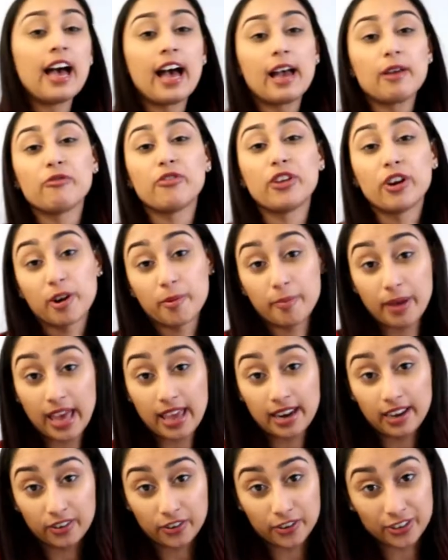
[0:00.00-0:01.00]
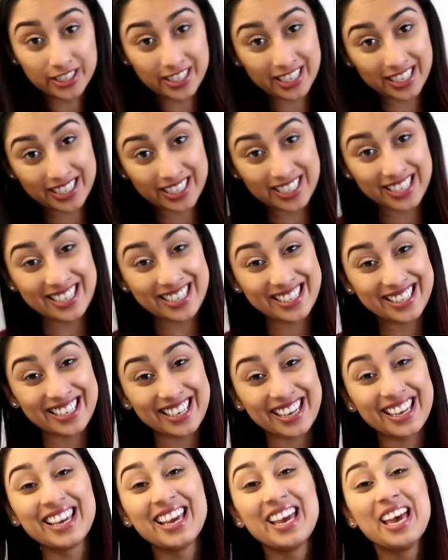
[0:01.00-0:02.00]
I'm very bad at
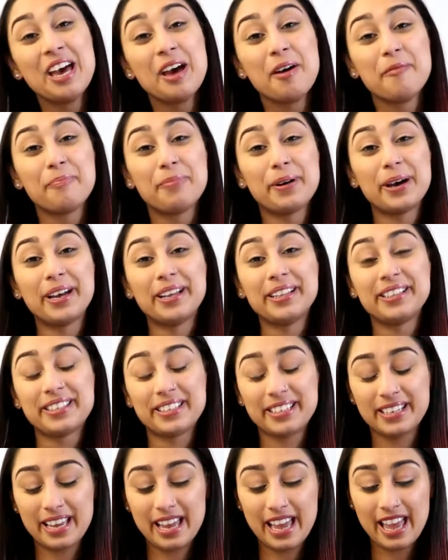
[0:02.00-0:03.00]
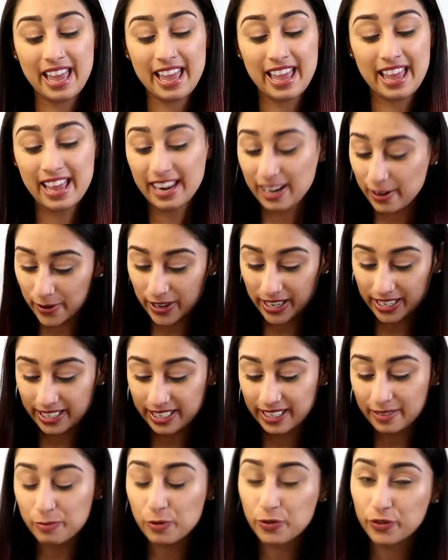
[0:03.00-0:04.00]
consistency. But
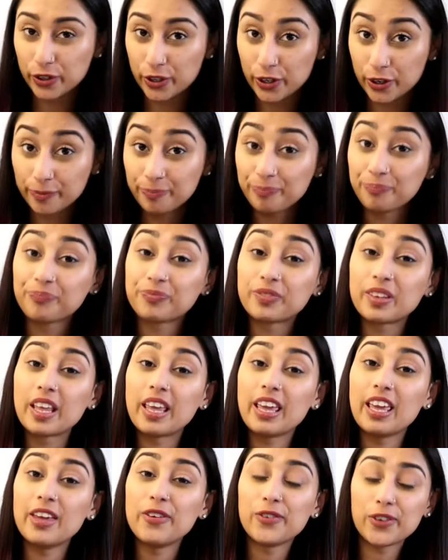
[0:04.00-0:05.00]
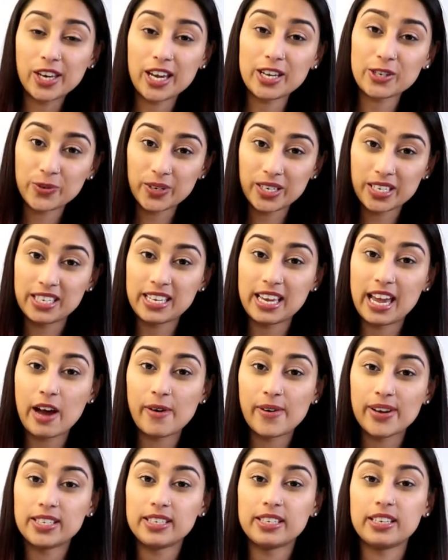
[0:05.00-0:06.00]
anyways, moving on. If you guys want to see
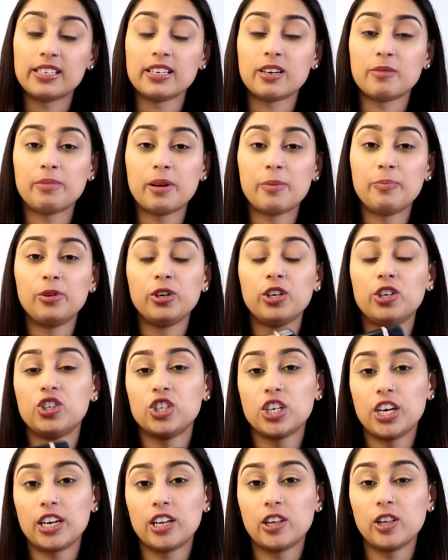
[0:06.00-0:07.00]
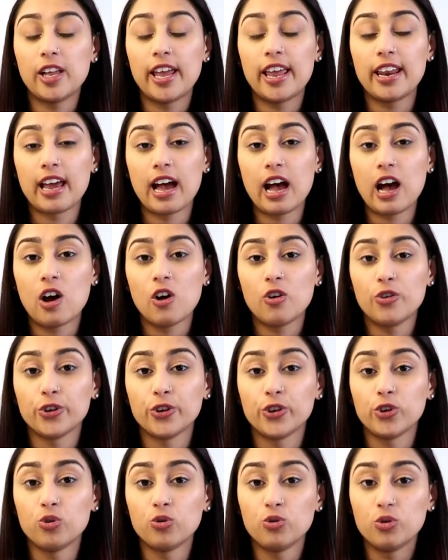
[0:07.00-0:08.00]
how I set out my bullet journal and how
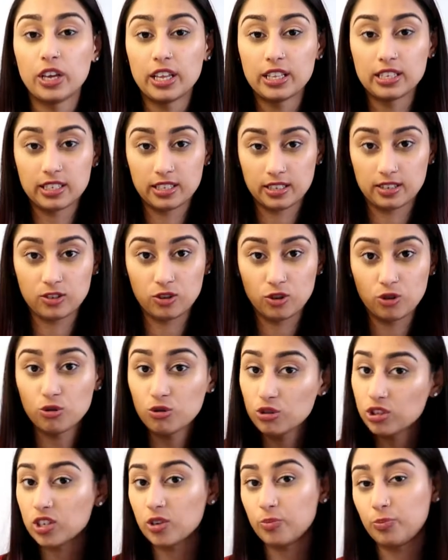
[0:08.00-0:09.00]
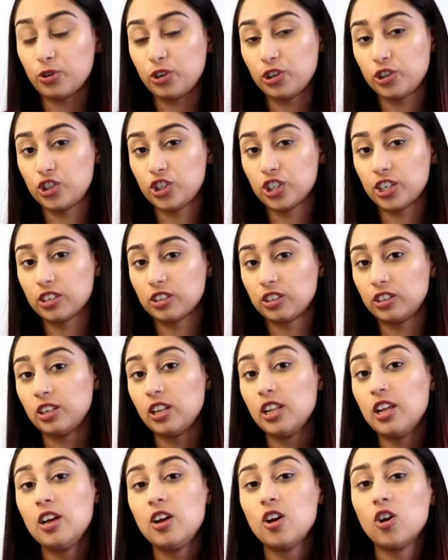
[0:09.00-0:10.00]
you can use a bullet
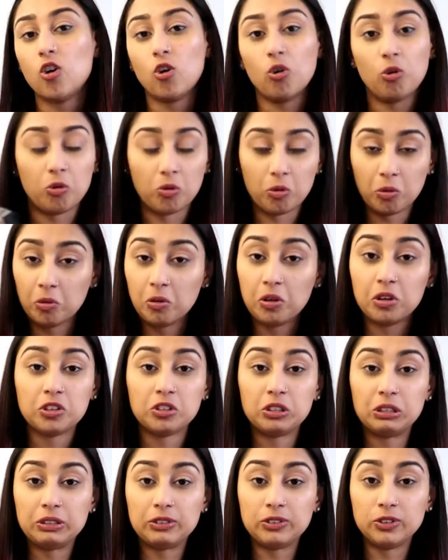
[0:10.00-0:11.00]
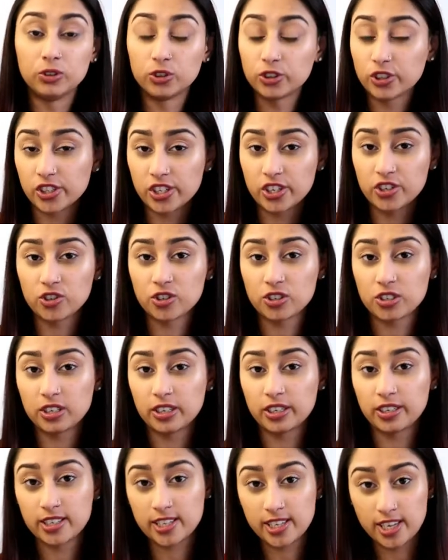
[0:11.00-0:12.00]
journal, or you're just
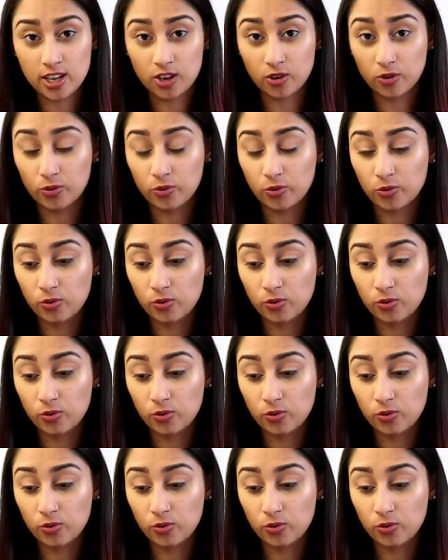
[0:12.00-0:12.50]
interested in seeing